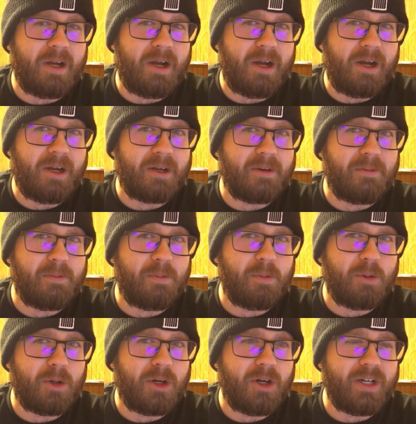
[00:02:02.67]

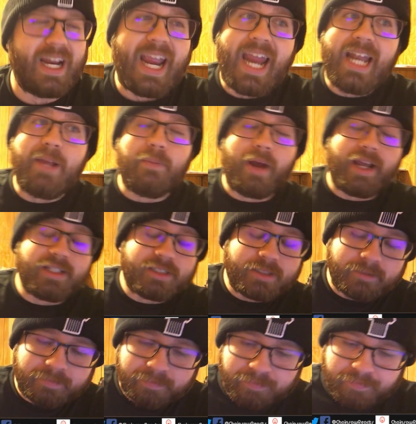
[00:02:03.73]
Awkward. Anyways.
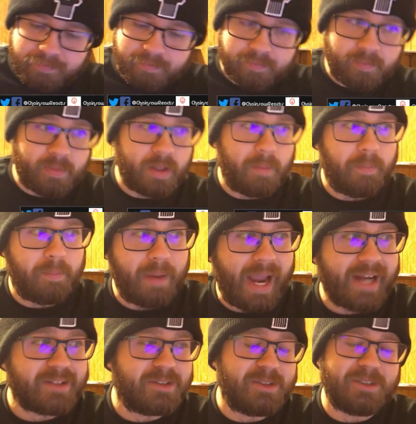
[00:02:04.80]

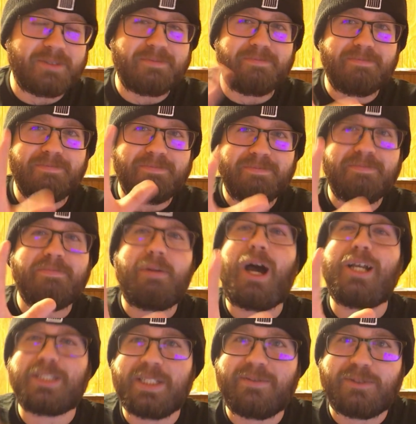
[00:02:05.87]
Back to
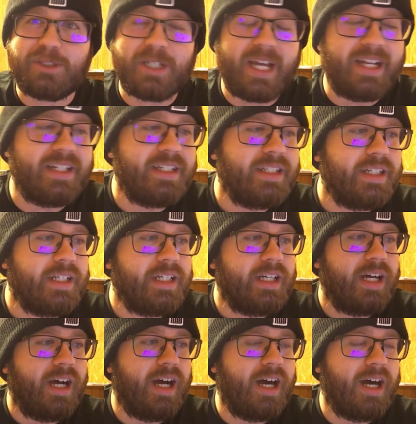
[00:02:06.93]
positive shit.
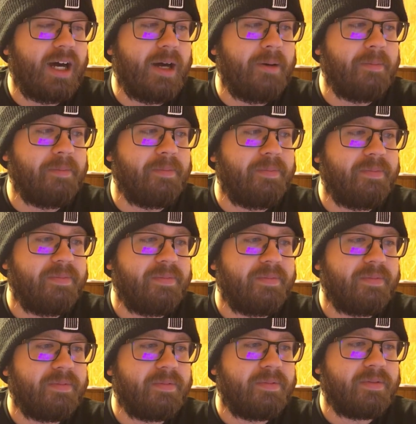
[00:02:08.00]
Okay,
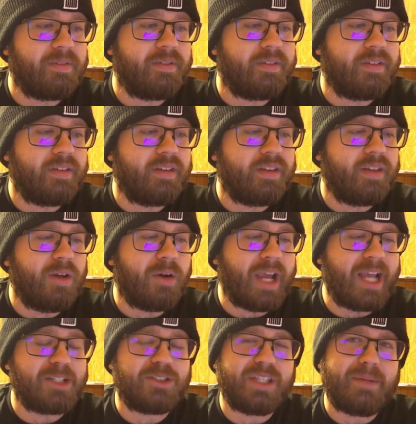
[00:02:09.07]

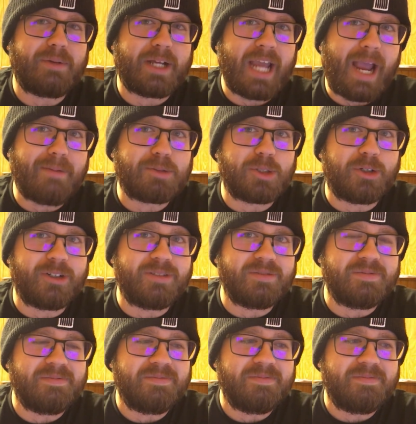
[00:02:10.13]
so they were captured,
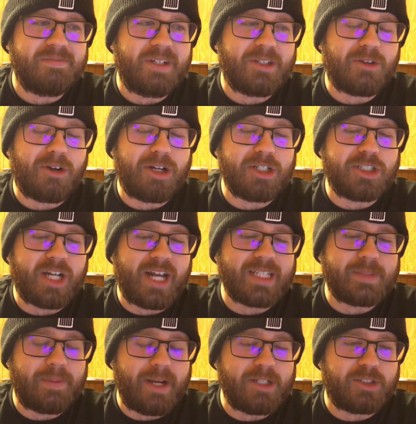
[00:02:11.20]
and they're on a giant
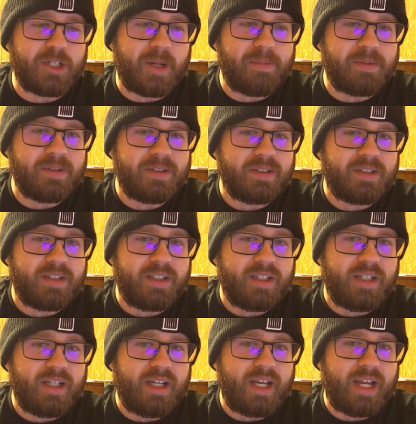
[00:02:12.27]
spaceship,
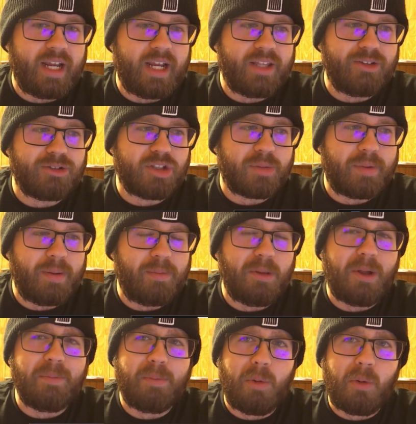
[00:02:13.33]
and there's other people
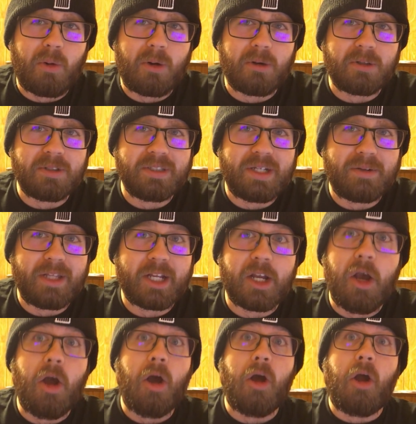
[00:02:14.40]
on board. They're like,
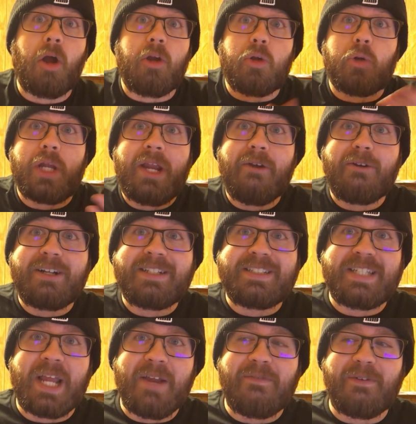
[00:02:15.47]
you're here to
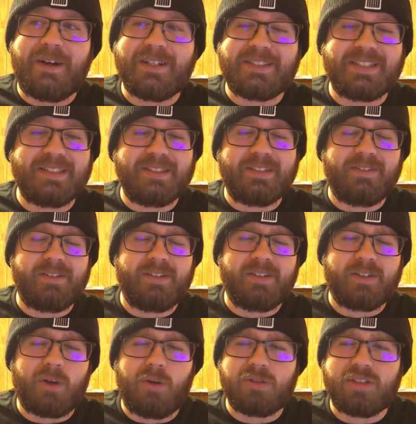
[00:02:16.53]
save us. And
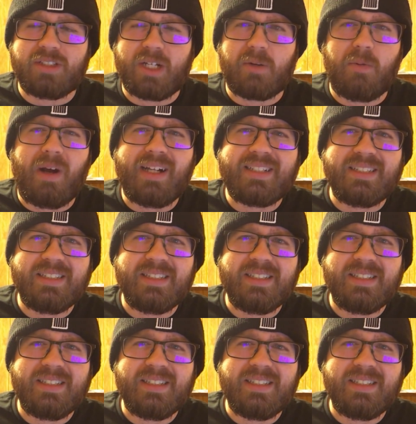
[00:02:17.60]
Coulson's like, what?